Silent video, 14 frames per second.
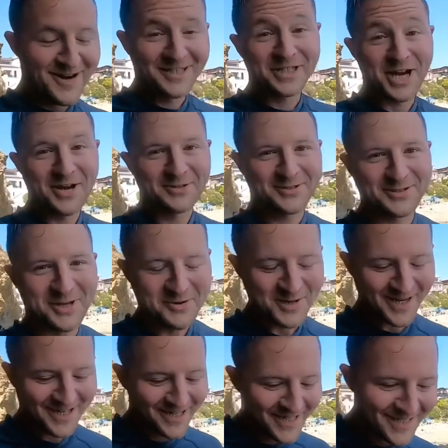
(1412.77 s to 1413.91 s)
How's it going
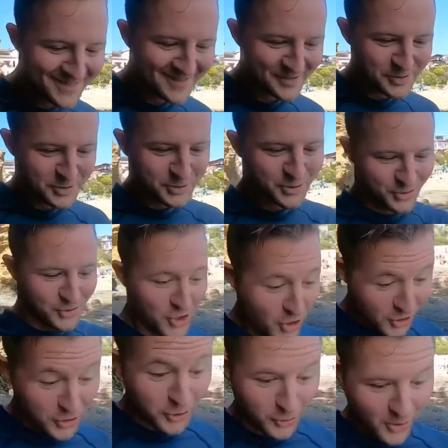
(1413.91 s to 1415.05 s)
guys?
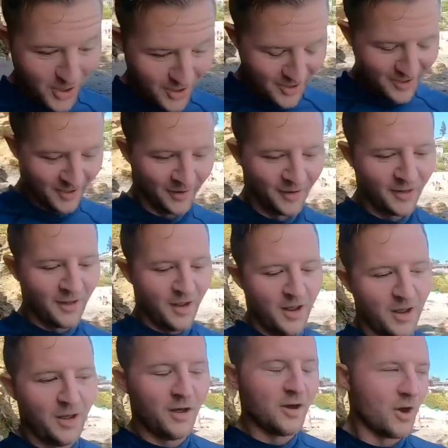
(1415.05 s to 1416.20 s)
So
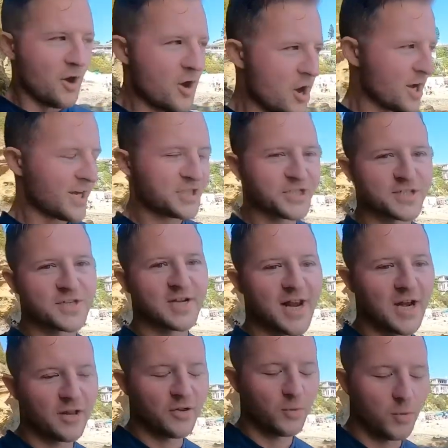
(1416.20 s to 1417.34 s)
I just got out
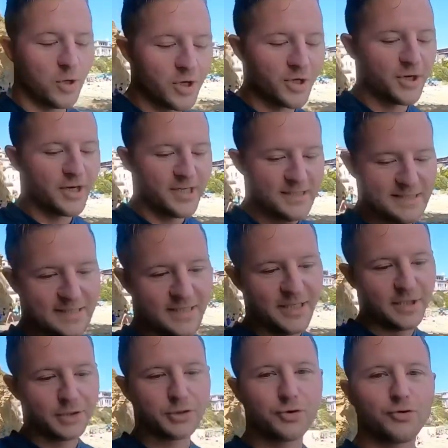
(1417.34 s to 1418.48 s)
of the water. It's
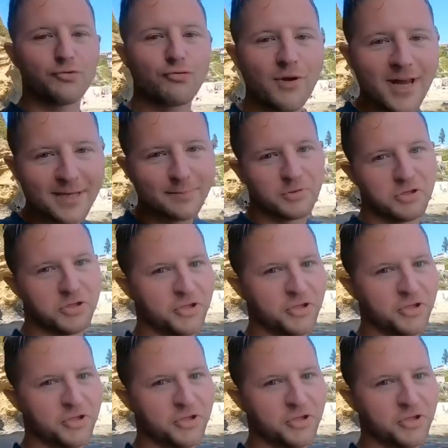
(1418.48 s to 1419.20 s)
incredible.